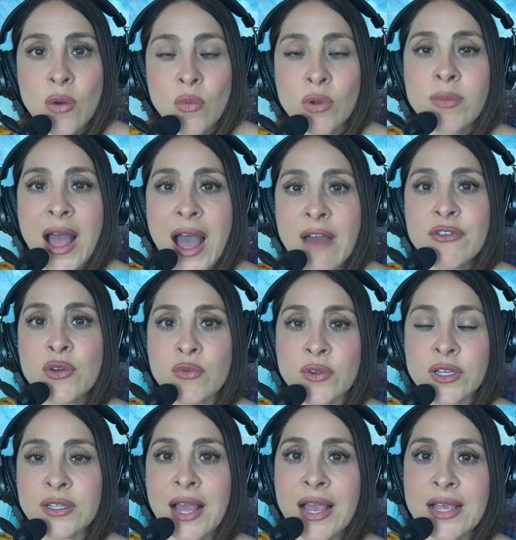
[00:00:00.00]
will have you
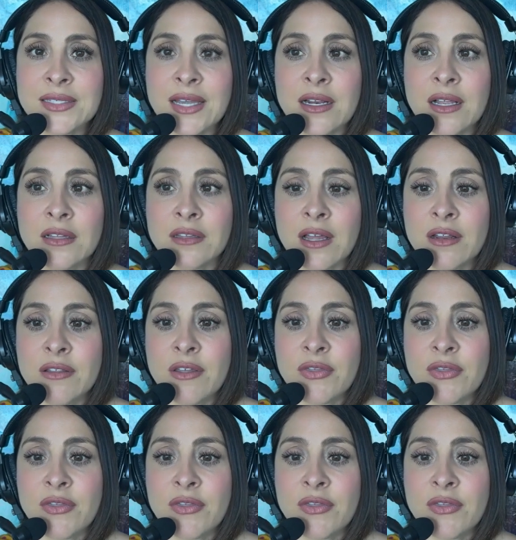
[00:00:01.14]
realize that a lot of